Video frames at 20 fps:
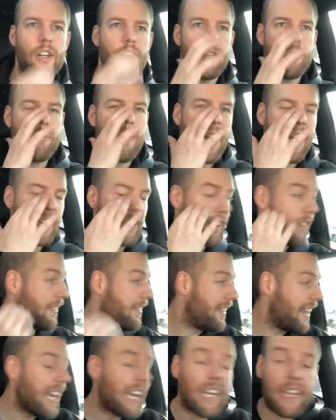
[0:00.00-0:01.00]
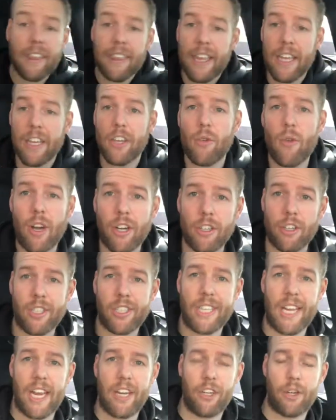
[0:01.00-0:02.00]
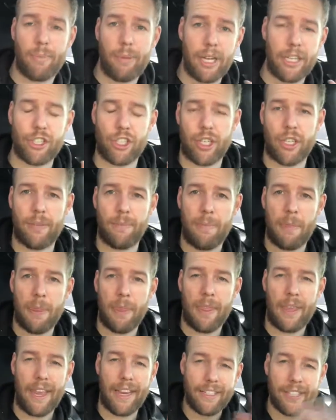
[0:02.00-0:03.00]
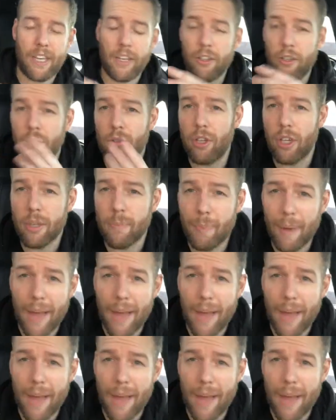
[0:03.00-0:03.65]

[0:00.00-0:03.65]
You might think that you understand your budget until you look